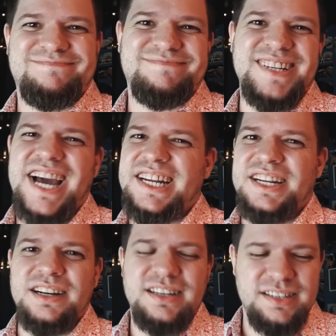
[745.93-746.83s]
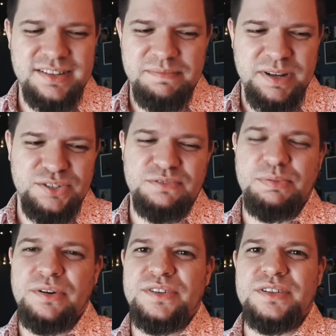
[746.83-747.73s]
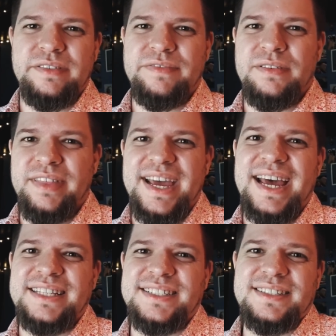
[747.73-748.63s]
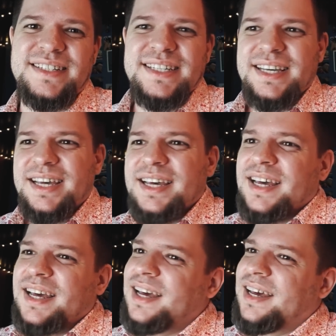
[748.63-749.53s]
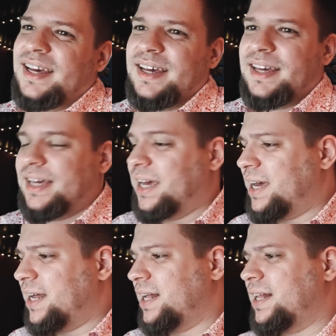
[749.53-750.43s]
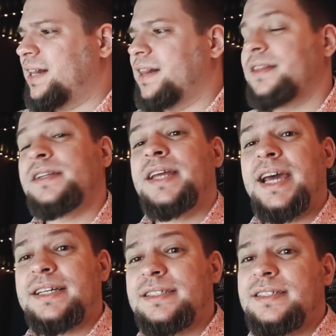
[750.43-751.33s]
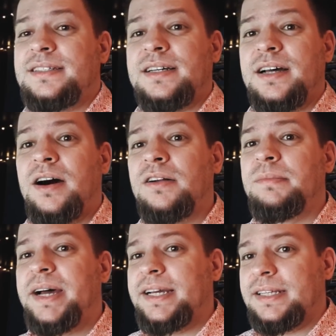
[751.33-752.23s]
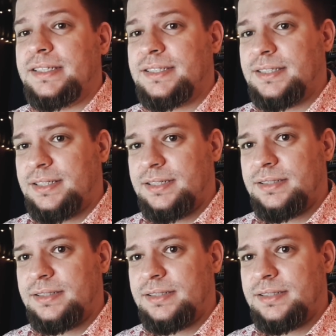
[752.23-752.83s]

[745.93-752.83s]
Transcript: Gotta knock a bunch of points off for that. The next on my list...